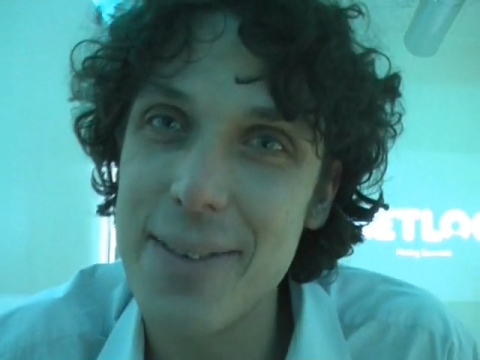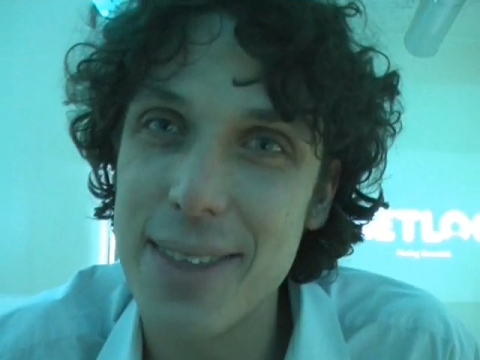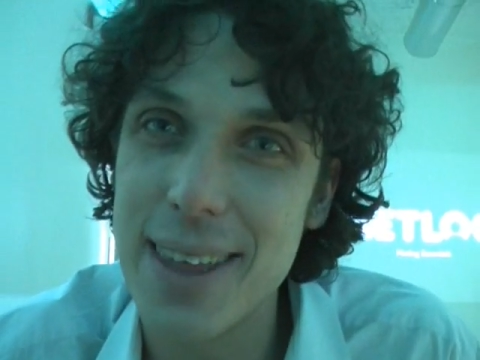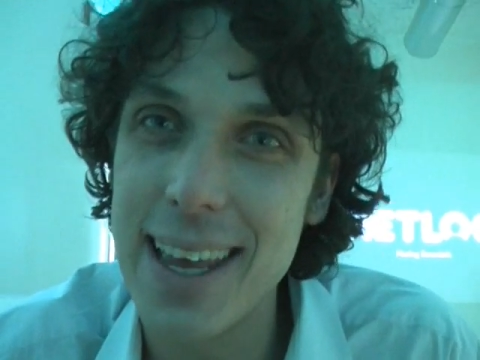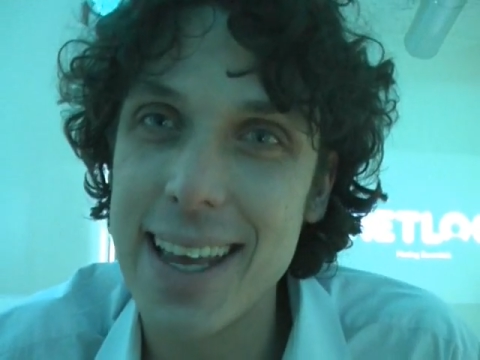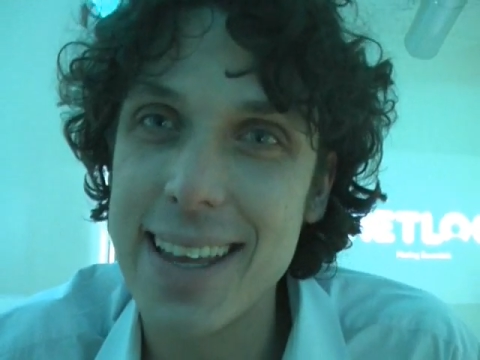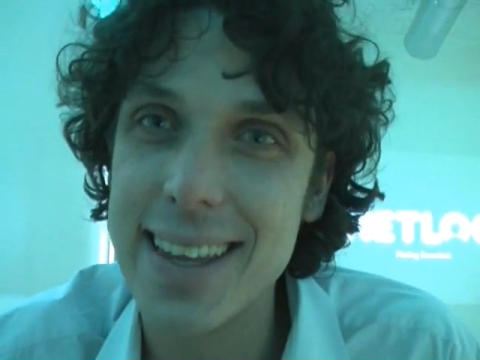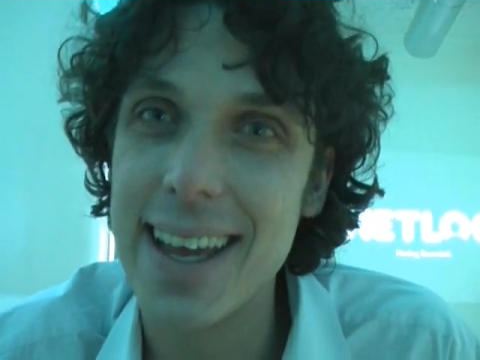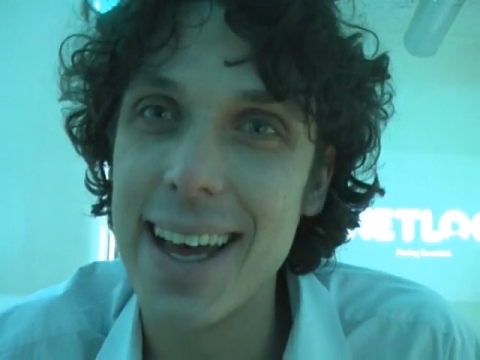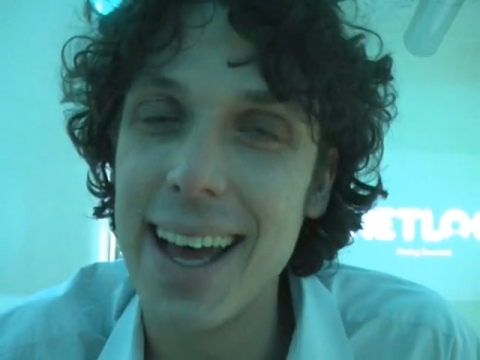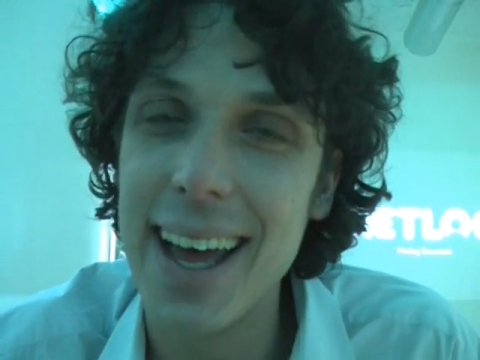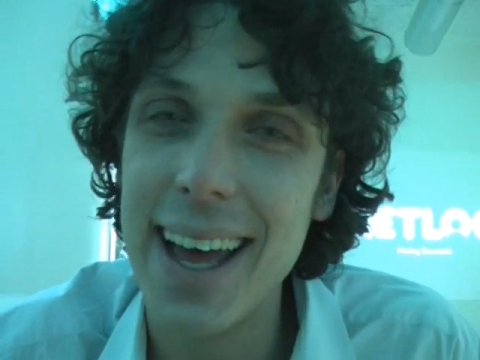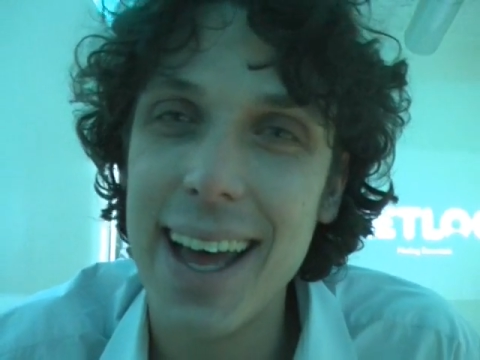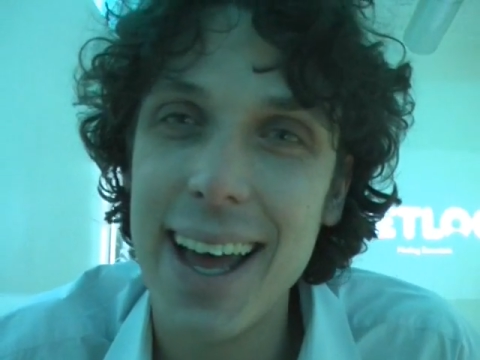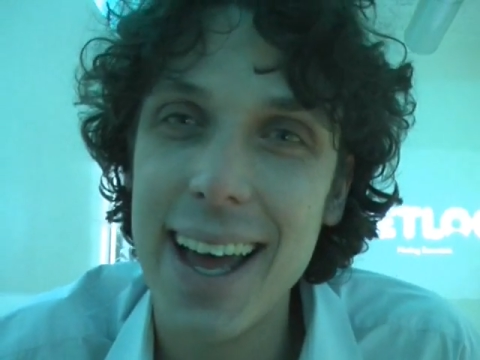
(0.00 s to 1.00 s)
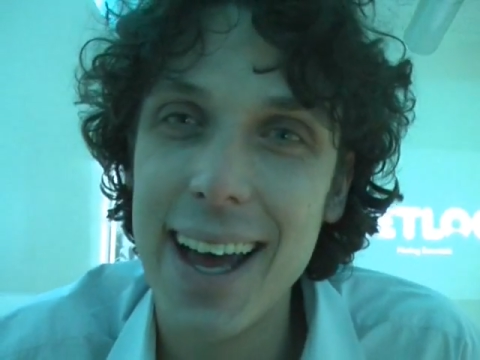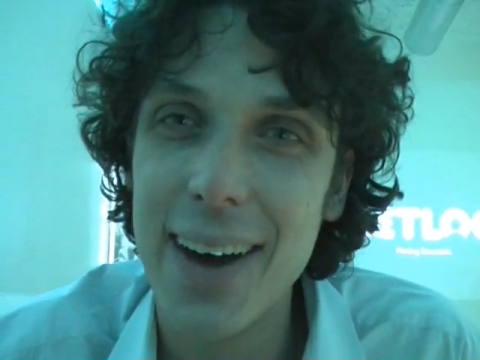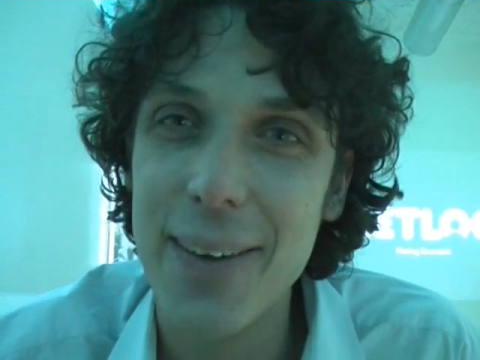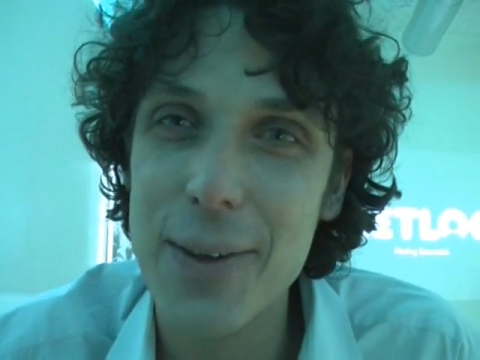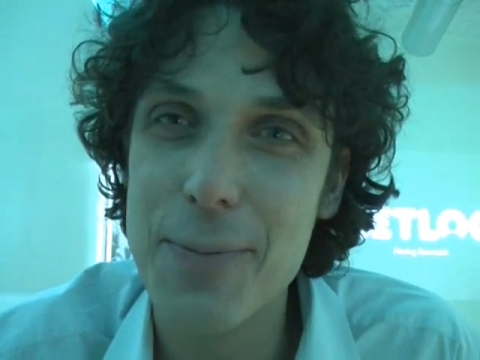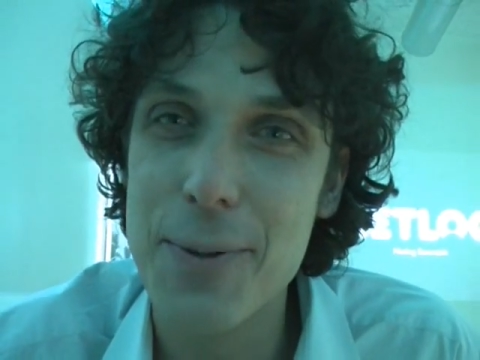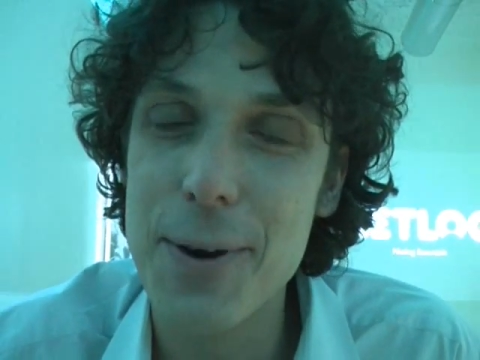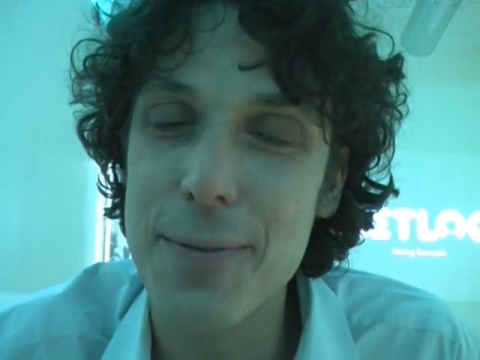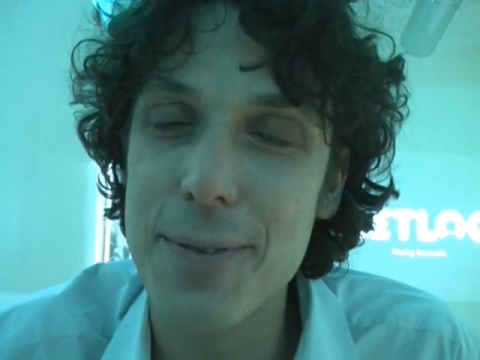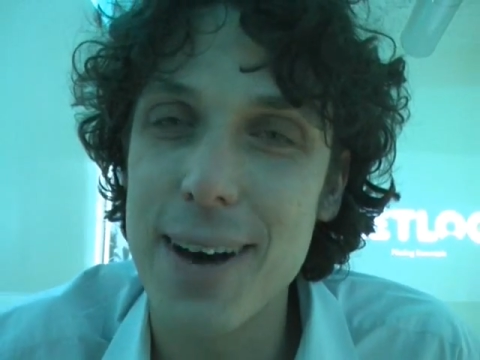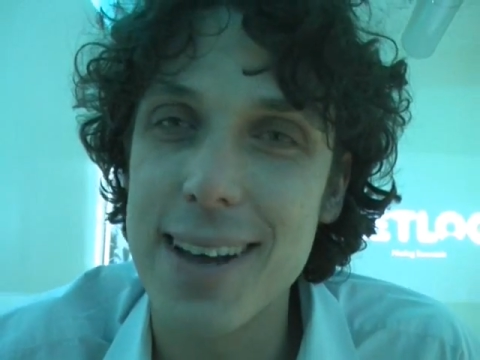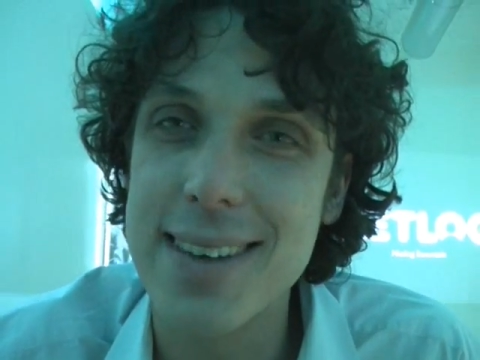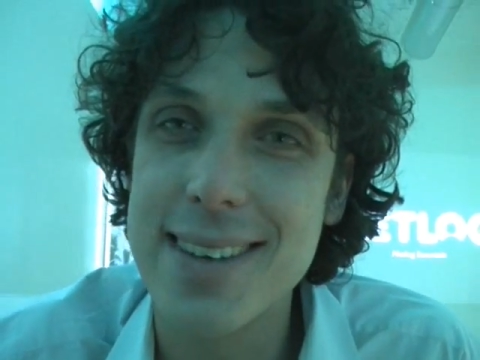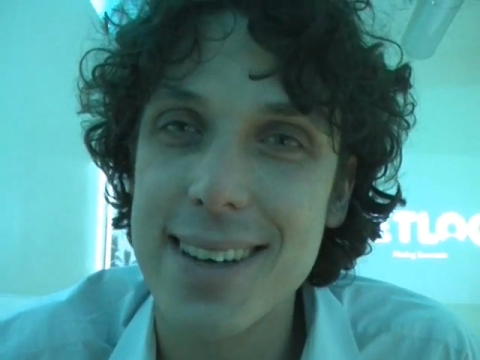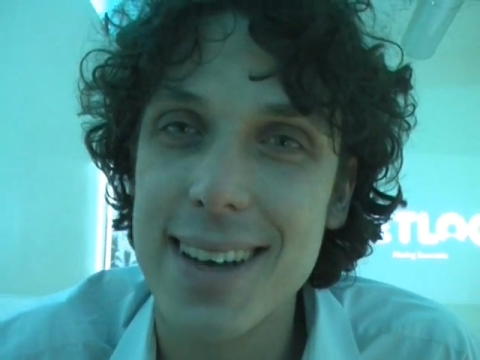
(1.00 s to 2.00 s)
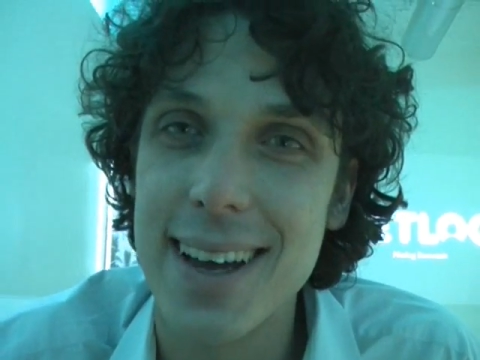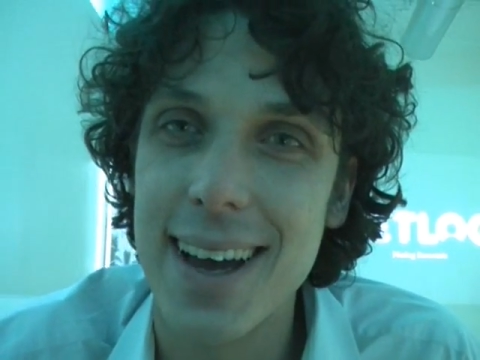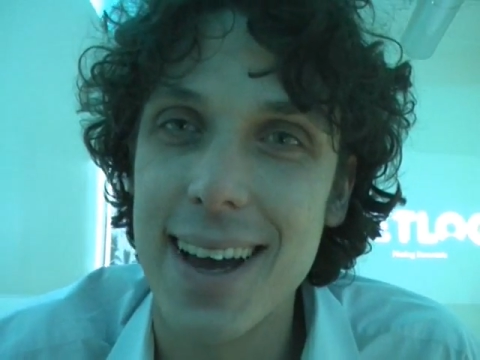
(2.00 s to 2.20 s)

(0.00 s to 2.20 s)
same thing on the profiles.